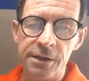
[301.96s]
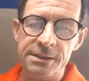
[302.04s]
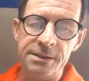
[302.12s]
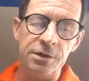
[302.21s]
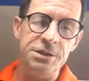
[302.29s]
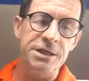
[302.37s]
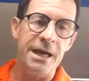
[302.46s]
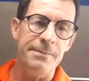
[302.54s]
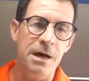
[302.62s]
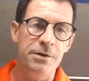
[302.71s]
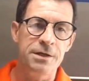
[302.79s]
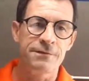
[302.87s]
So check
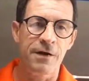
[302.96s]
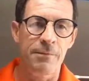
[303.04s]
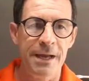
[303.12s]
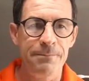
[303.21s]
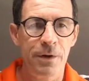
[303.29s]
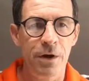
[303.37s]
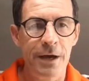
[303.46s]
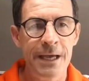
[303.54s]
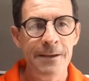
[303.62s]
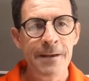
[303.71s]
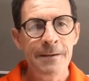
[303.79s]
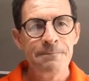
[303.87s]
him out. He's from that
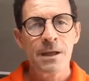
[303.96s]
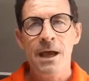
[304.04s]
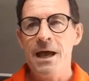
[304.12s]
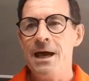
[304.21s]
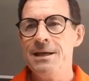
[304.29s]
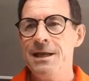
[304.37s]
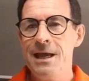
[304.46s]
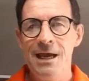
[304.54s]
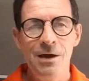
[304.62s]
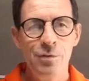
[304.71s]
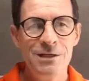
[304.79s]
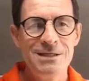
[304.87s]
boy.
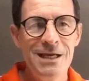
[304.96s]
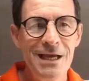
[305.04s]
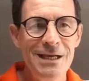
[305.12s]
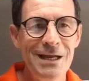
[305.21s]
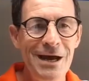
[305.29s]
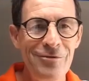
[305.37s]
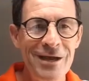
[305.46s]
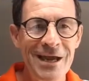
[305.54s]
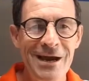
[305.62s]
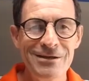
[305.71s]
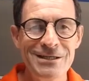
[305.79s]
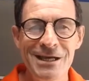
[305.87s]
And we send our
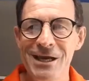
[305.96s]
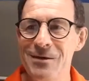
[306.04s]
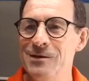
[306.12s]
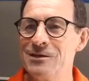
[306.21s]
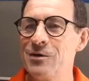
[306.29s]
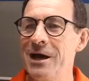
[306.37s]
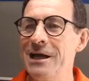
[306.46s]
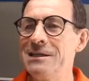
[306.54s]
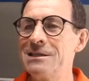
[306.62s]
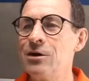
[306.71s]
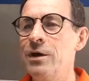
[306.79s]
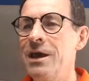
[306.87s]
regards to him as well.
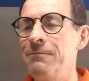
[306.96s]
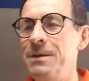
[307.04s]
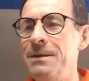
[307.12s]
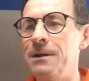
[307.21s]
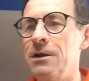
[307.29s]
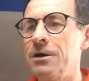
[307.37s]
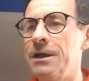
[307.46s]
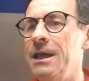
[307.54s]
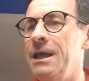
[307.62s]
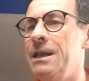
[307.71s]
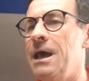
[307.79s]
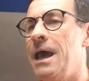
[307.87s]
So we have people looking
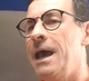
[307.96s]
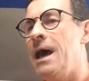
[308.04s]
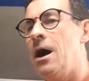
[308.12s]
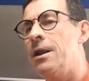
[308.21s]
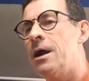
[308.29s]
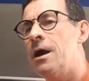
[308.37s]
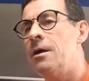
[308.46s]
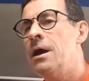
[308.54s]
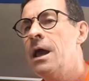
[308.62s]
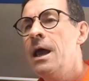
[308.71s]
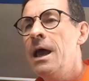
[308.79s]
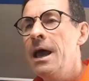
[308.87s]
in on our
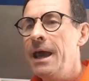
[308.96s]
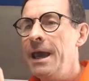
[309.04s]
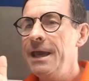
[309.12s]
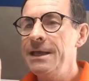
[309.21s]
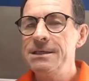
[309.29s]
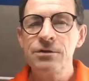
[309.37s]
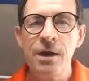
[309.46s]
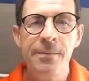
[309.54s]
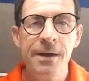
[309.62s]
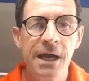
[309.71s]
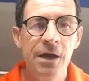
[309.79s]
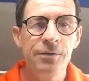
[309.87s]
Instagram
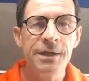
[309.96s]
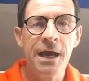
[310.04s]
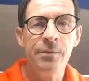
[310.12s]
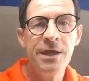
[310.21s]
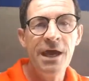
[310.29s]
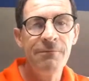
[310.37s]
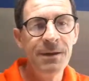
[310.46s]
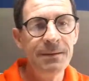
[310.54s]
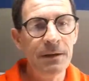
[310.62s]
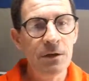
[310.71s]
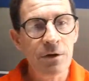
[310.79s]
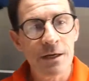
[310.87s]
account, and we have
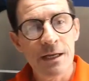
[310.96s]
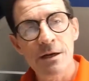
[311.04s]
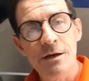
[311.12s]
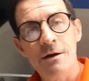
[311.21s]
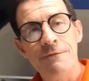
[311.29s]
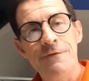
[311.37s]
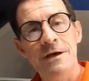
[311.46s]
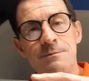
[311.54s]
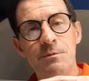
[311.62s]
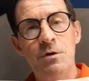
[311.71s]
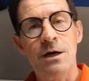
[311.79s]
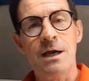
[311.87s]
people looking in on our
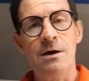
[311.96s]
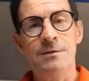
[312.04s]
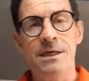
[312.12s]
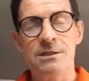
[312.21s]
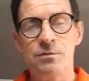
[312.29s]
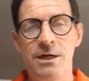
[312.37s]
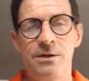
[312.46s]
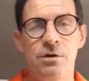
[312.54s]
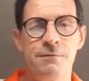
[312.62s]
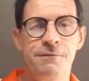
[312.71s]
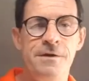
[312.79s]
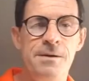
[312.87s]
Facebook account. That's Ray
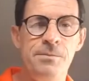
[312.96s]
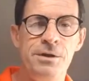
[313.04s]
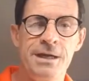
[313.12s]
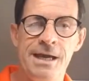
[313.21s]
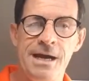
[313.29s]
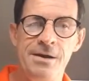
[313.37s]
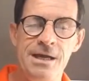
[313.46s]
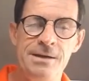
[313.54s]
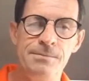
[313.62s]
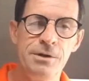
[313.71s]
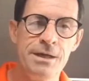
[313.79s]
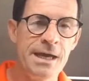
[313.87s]
Dolan from Mullingar in
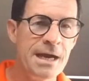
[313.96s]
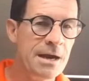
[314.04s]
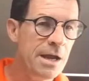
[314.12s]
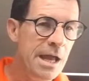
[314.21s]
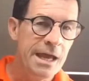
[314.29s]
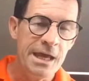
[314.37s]
Mullingar.